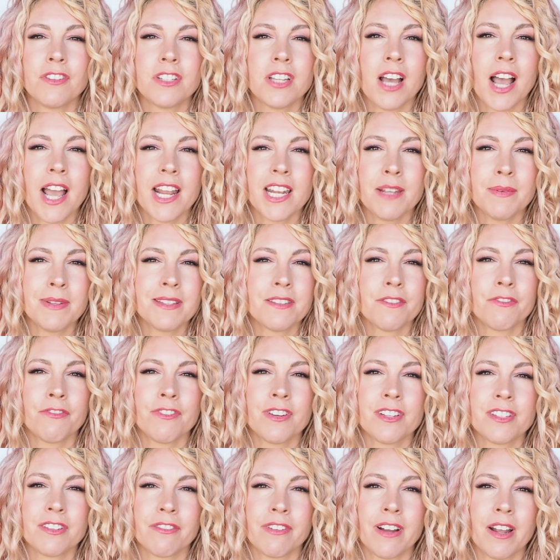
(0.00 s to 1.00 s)
tiny bits of
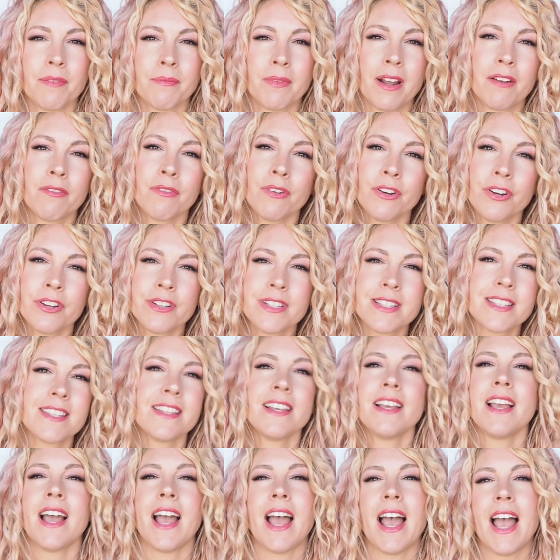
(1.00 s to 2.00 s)
frizz around my
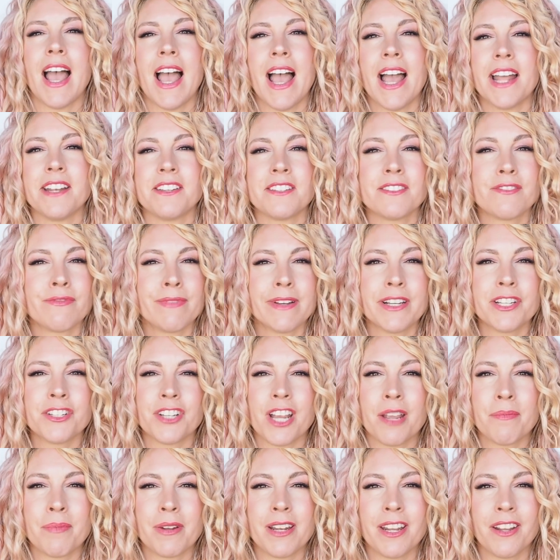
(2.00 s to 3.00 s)
roots and just
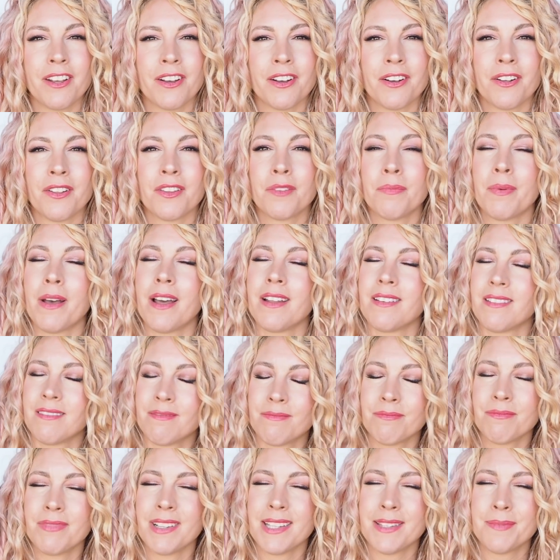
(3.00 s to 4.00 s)
reshape any curls, but
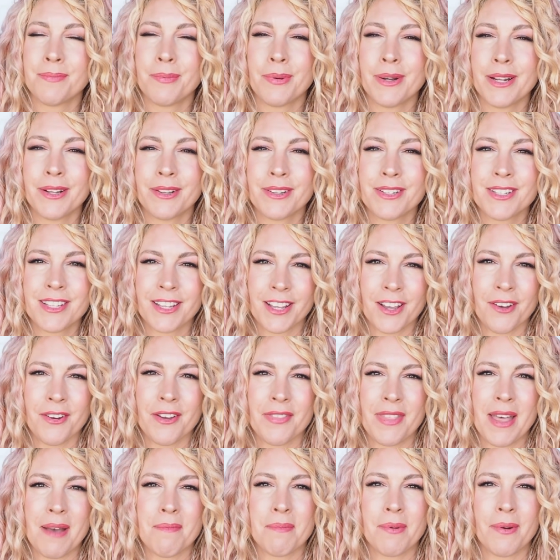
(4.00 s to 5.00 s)
it's pretty good to go
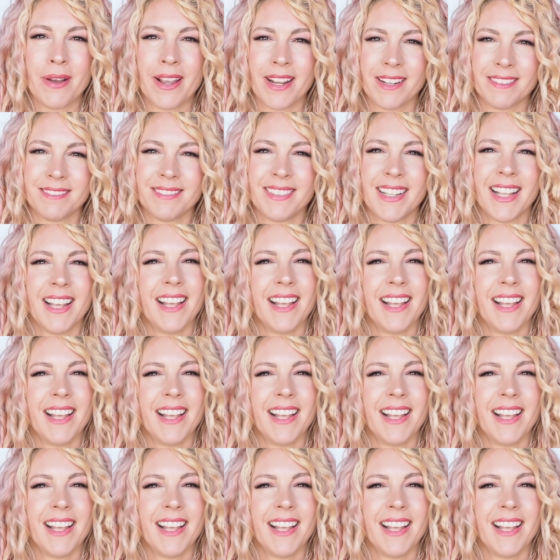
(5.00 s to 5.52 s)
at that point.